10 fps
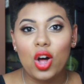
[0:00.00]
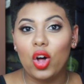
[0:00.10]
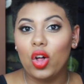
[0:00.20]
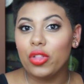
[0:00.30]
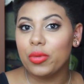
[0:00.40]

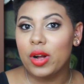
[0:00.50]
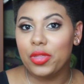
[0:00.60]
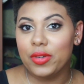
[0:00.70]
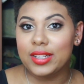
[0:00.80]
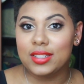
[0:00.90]
all
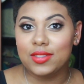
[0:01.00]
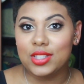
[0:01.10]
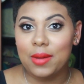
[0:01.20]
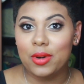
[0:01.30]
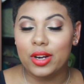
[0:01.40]
throughout the rest of
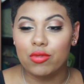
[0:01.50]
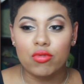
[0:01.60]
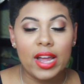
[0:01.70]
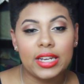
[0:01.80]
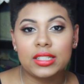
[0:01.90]
summer and
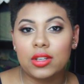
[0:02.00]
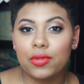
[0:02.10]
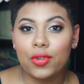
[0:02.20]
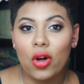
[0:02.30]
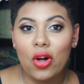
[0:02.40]
right into
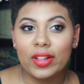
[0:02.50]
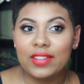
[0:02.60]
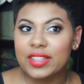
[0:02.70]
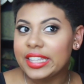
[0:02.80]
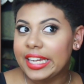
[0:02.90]
fall,
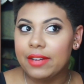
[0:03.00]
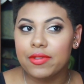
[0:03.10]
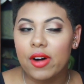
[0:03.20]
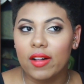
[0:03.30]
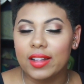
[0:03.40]
even late fall.